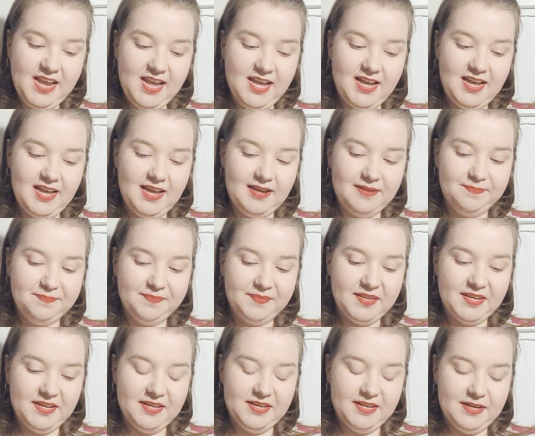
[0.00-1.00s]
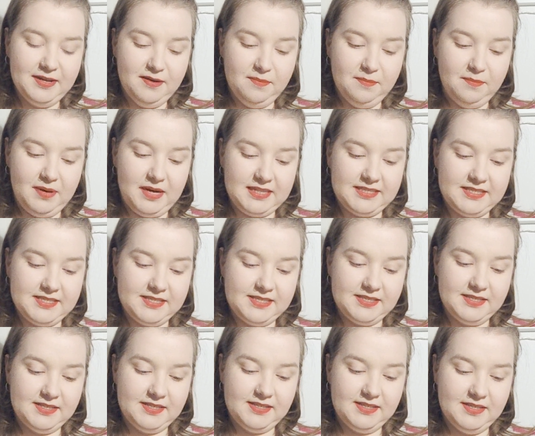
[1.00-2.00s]
But
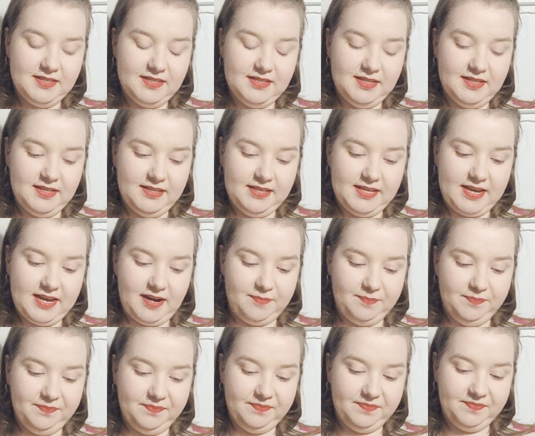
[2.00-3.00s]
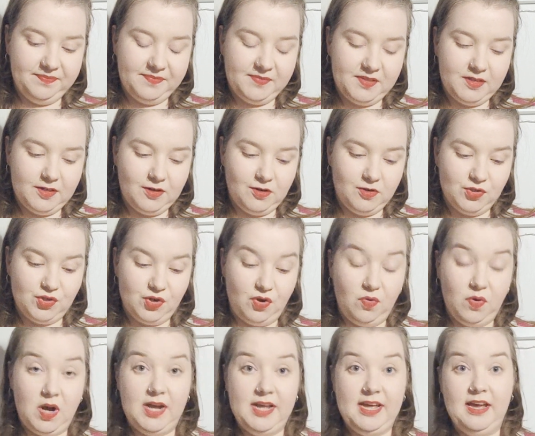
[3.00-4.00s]
yeah,
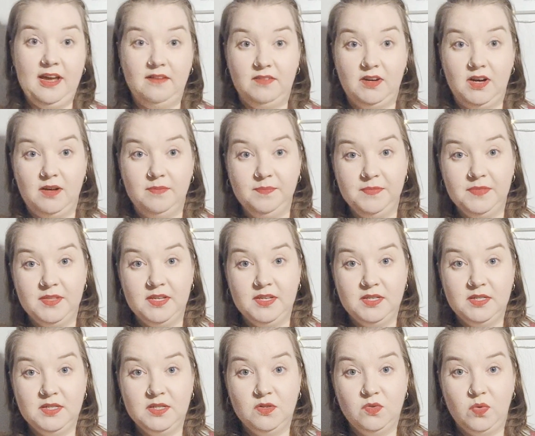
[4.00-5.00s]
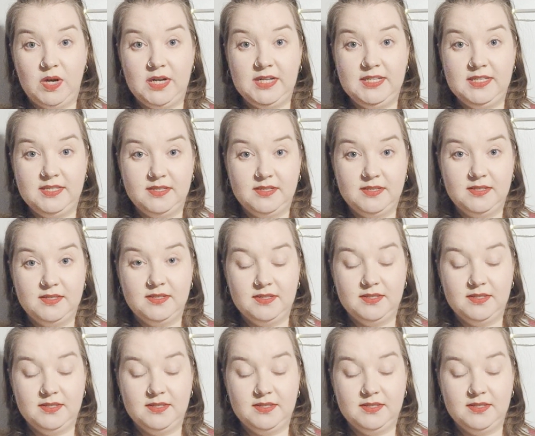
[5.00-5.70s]
also I have a quite